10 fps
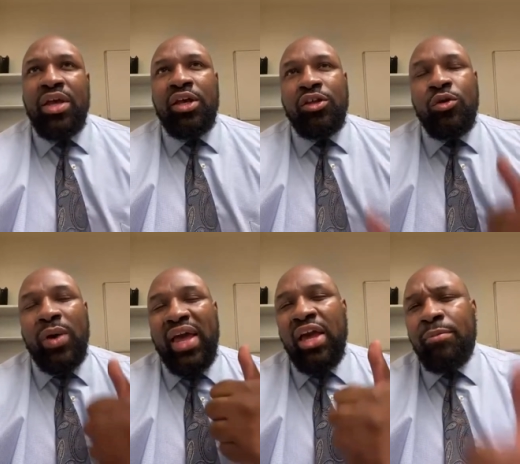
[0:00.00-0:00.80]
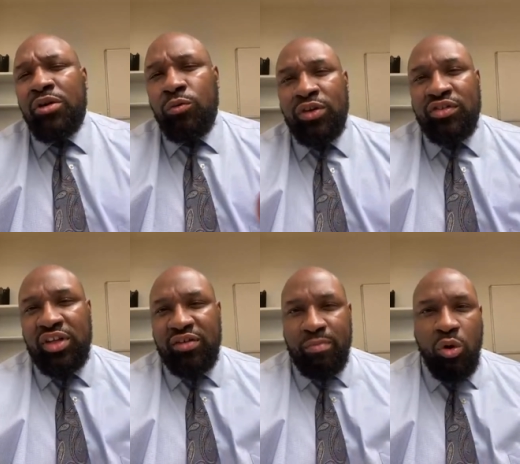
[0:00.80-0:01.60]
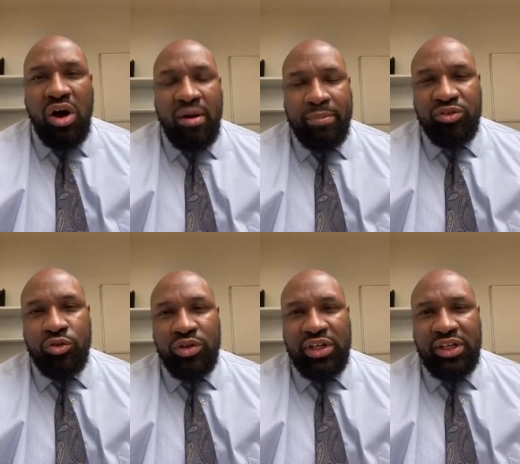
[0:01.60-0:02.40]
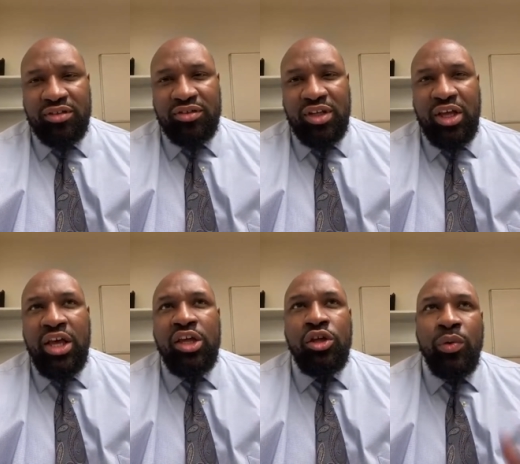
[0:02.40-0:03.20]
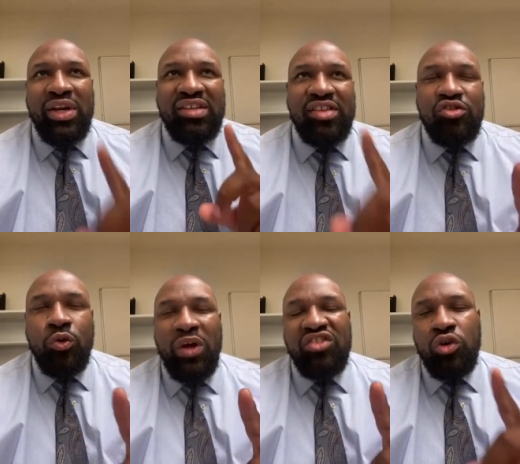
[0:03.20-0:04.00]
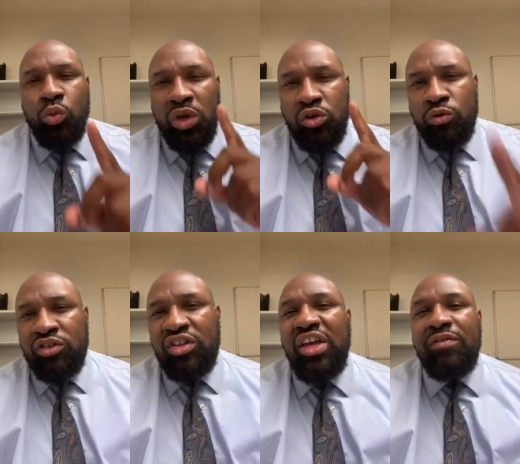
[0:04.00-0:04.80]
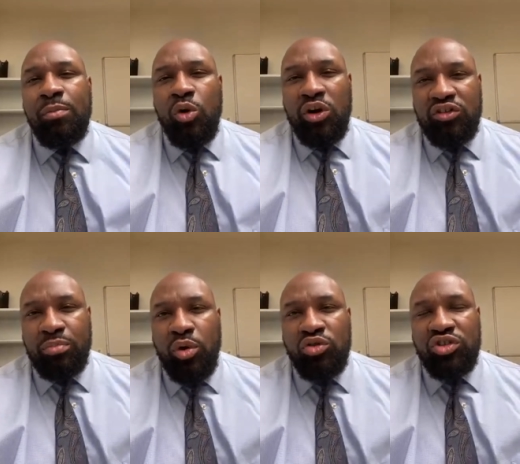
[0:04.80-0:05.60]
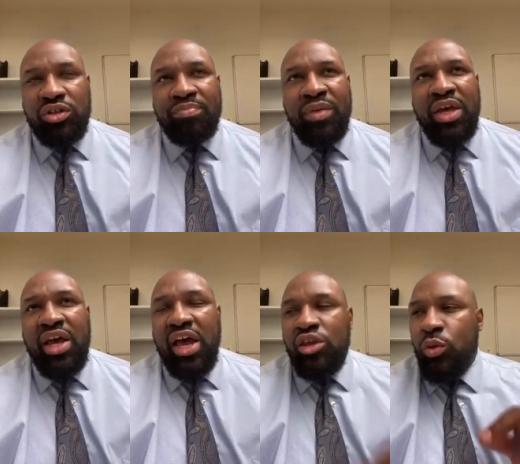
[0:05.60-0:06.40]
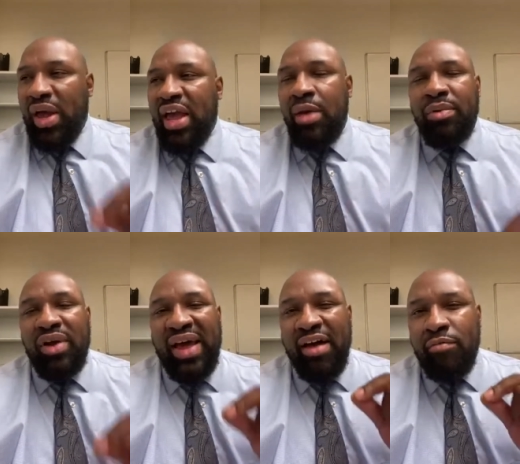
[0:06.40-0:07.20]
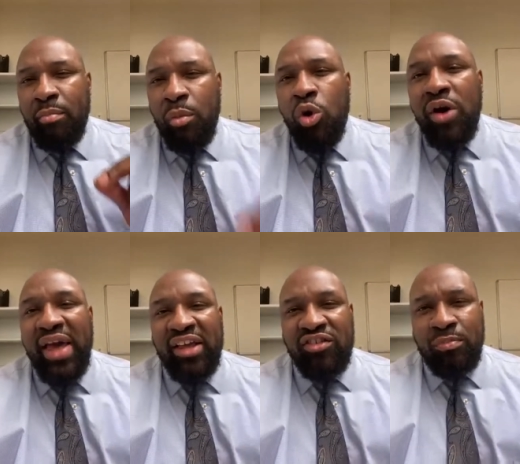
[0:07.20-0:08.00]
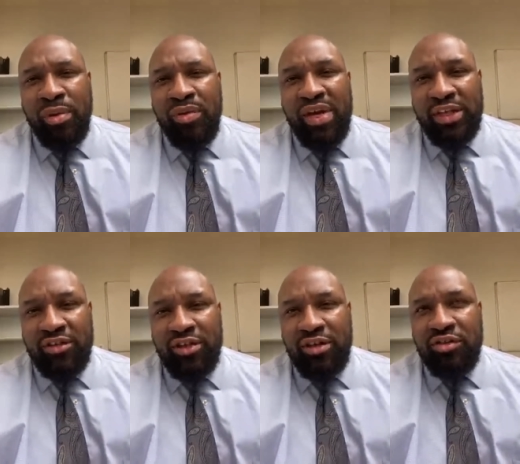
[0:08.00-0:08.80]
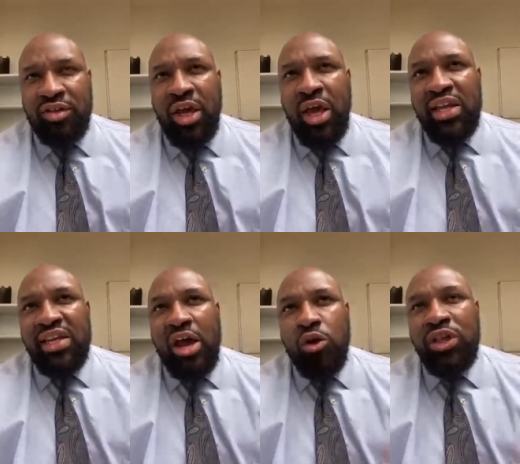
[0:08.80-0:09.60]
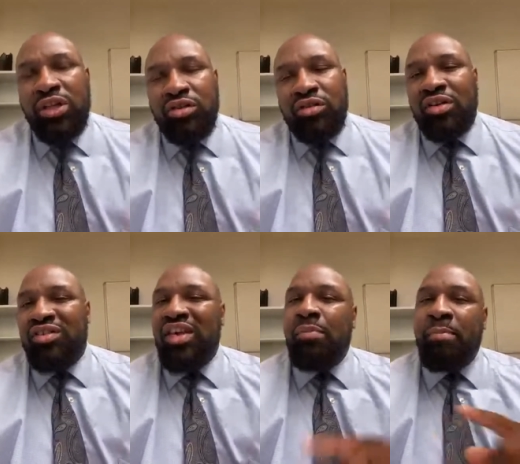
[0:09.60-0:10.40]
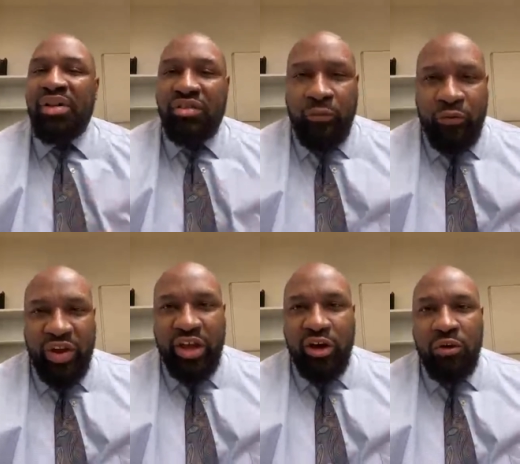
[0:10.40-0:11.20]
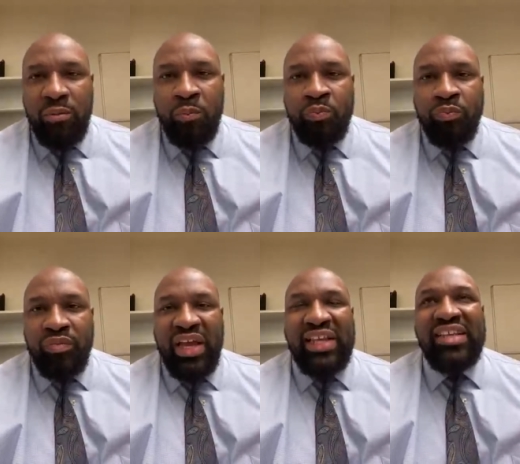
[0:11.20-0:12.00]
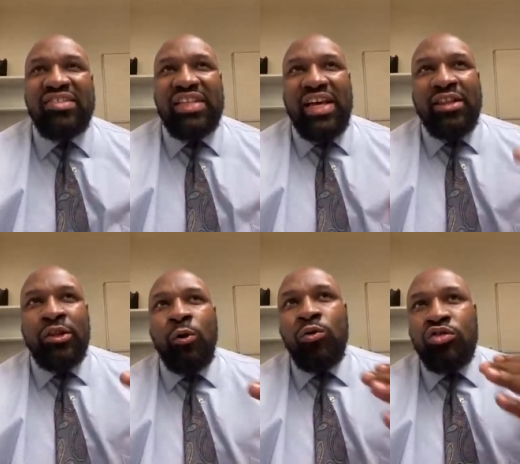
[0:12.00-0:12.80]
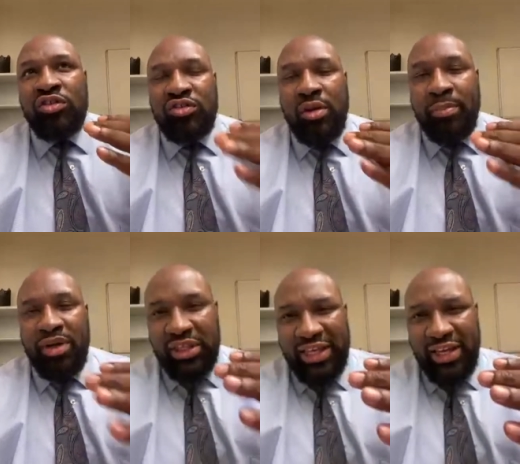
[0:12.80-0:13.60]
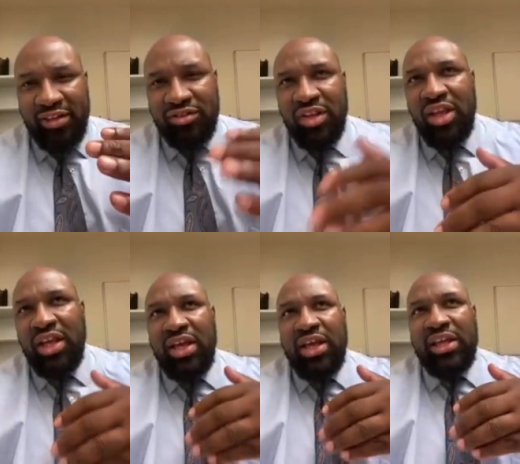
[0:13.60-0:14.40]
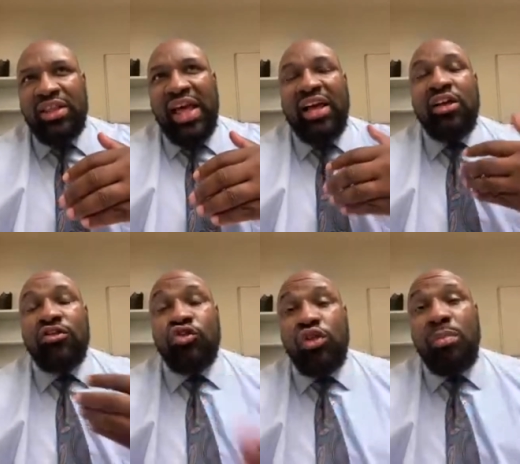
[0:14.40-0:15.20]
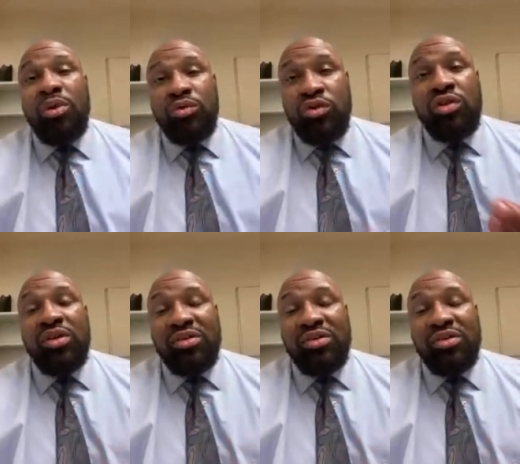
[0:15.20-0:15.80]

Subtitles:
you were able to receive more opportunities. You were in a situation where you received more exposure and you were able to have more experiences, not only to succeed, but to fail. And he said, those are some of the things that contribute to your